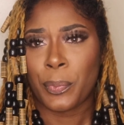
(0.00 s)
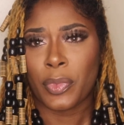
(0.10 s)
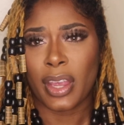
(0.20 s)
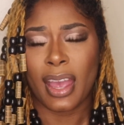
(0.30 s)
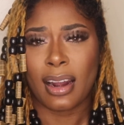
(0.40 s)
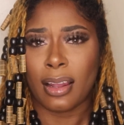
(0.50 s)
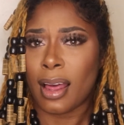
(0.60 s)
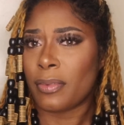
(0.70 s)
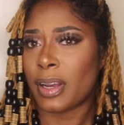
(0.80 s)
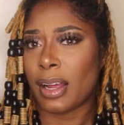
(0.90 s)
they had a
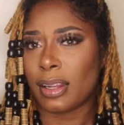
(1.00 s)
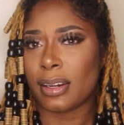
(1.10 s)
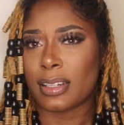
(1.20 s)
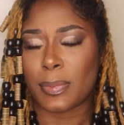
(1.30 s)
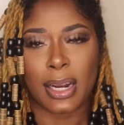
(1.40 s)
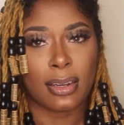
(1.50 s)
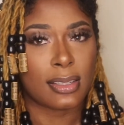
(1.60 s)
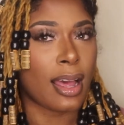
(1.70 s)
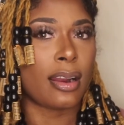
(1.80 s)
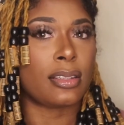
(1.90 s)
lot of colors, but I
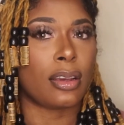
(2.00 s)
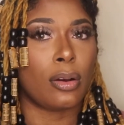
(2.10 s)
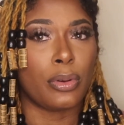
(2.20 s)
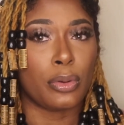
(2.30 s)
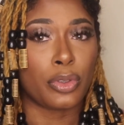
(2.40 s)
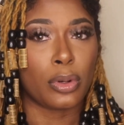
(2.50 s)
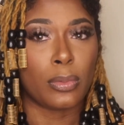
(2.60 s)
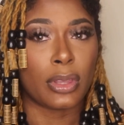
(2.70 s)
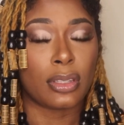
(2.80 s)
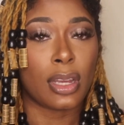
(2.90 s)
decided to go neutral
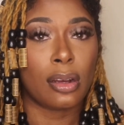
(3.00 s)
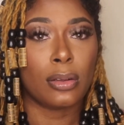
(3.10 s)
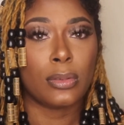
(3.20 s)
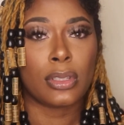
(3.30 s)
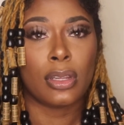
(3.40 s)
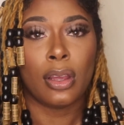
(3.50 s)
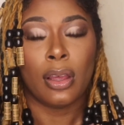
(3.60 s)
with the tones